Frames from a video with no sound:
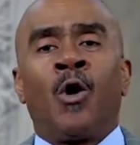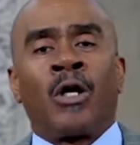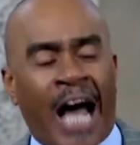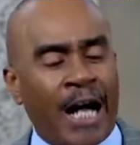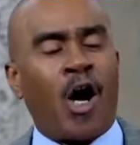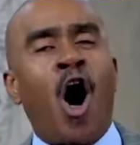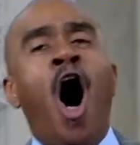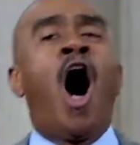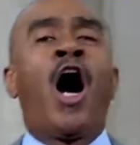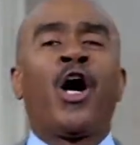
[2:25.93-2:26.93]
Got
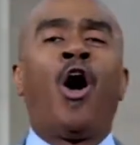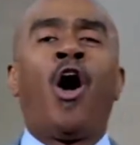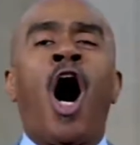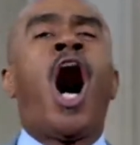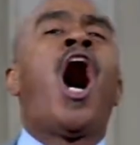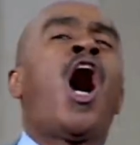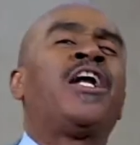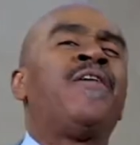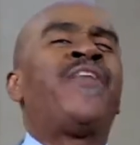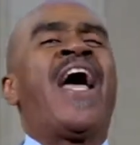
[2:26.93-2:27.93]
oil
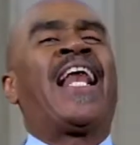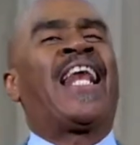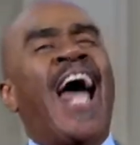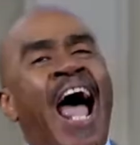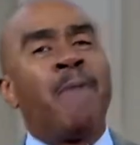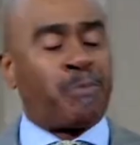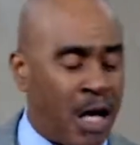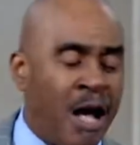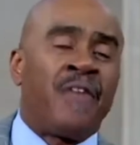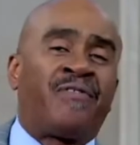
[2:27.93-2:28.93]
on, in their lamps
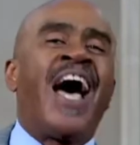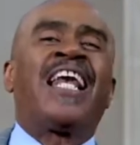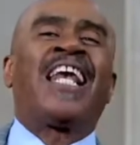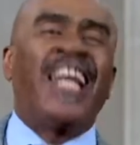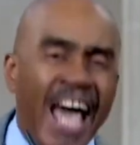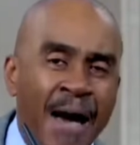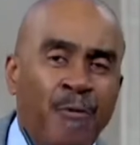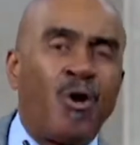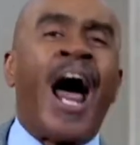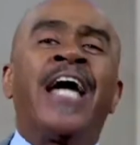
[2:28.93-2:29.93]
that
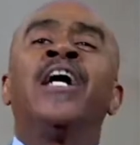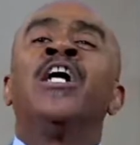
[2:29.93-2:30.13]
live right